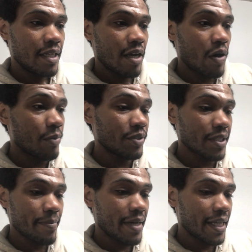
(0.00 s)
Hope
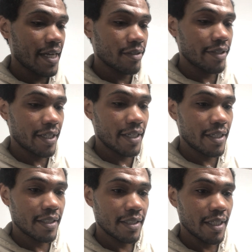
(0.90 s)
somebody out there
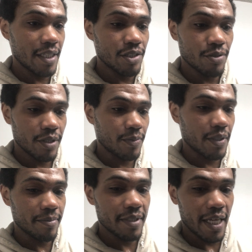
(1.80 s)
enjoys what
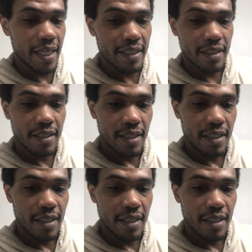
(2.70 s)
I'm saying.